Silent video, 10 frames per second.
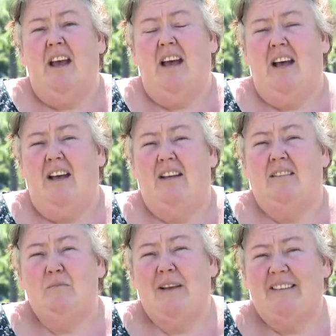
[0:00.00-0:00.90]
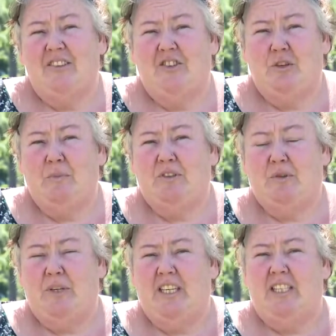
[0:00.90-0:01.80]
and messaging
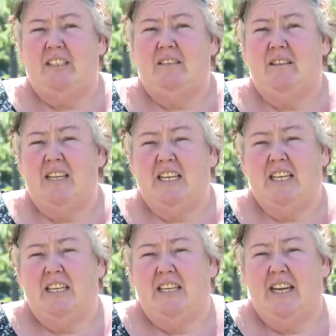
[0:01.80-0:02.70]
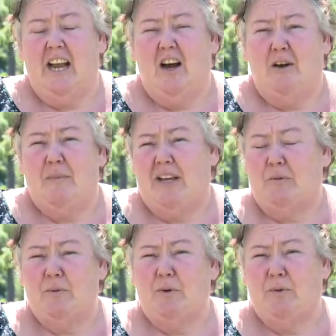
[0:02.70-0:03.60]
between the um,
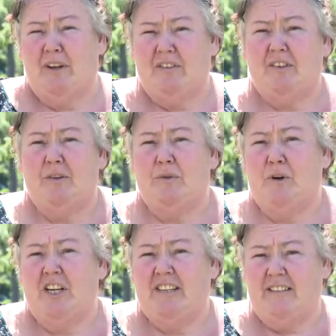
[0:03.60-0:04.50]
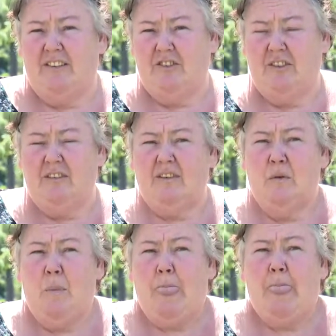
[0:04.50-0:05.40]
animal rescue organizations,
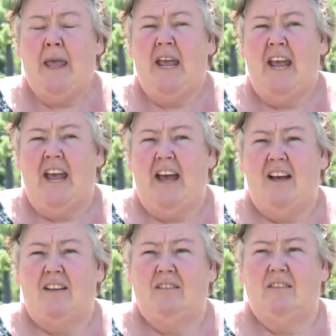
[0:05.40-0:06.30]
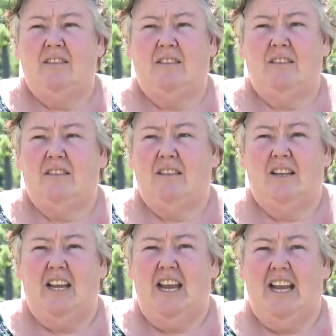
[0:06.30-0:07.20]
and
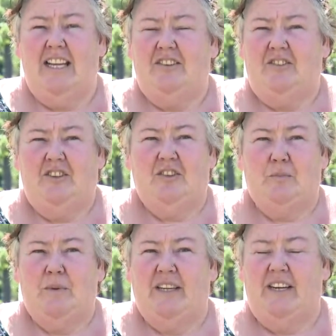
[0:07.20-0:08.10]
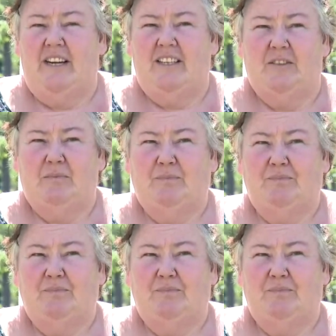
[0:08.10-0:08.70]
it's just been a